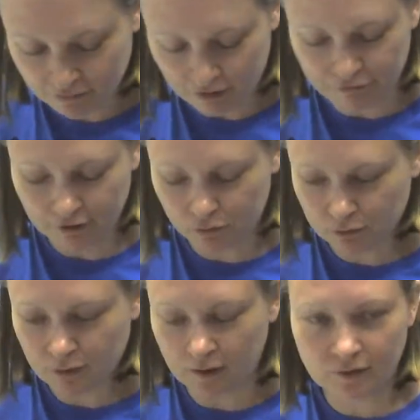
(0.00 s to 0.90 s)
feel like we're
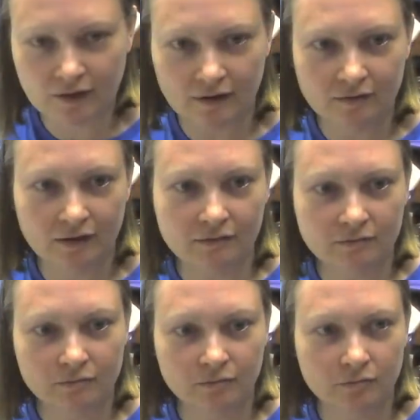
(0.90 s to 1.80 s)
probably like
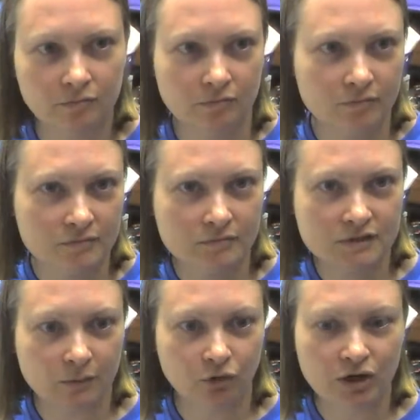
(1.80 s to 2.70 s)

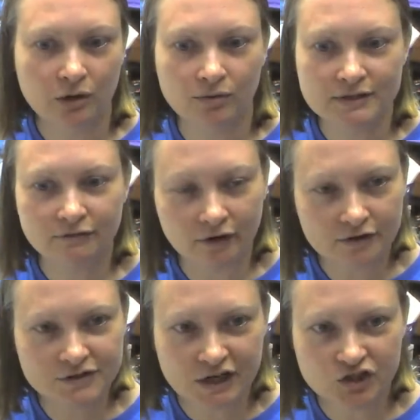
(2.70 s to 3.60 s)
somewhat equal as far
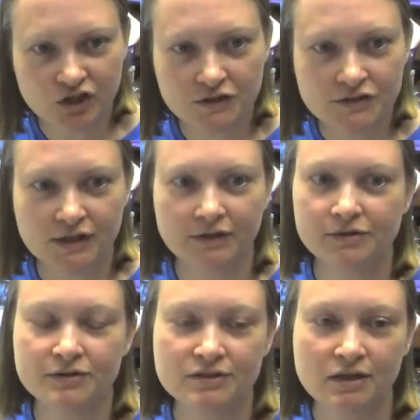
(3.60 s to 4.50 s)
as teaching
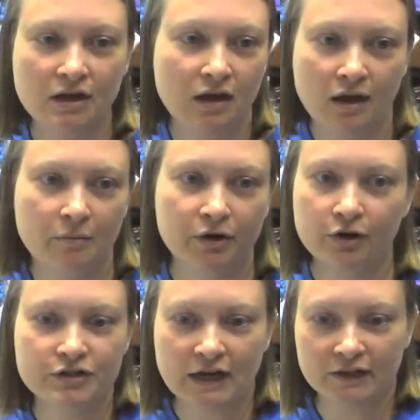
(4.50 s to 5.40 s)
skills, but
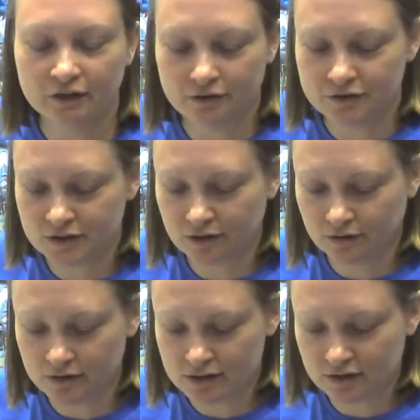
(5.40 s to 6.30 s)
her technical
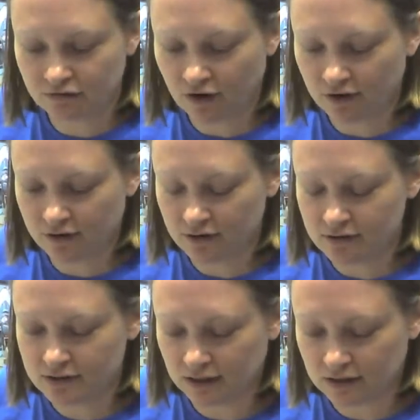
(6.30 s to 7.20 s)
skills as far
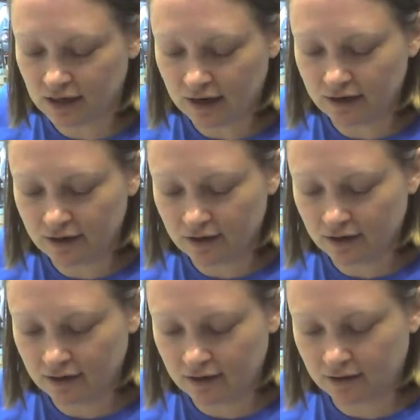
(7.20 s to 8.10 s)
as like the
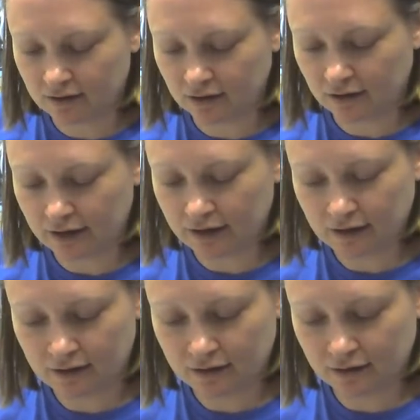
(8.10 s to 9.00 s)
editing and the
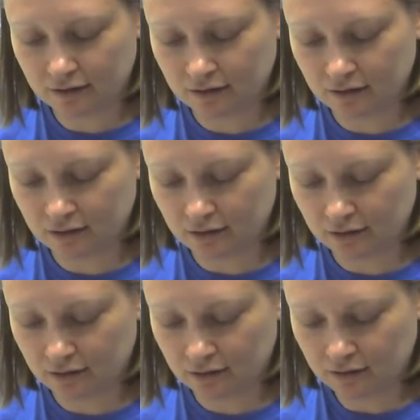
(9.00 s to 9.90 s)
lighting and the